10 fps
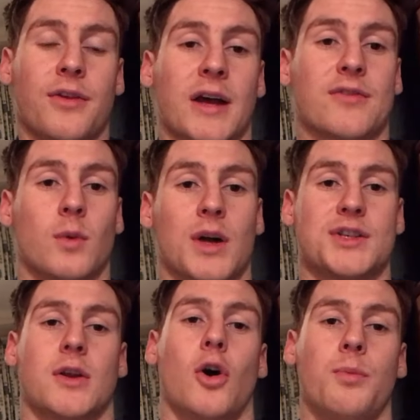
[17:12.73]
thanks for
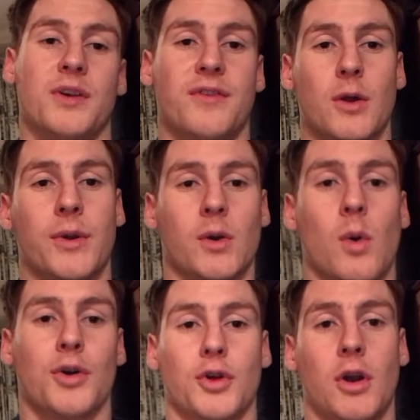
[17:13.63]
watching. I hope this video
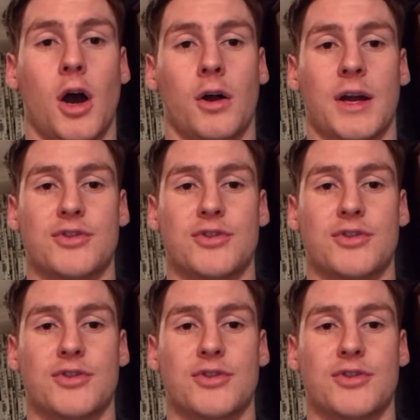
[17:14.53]
didn't go on too long.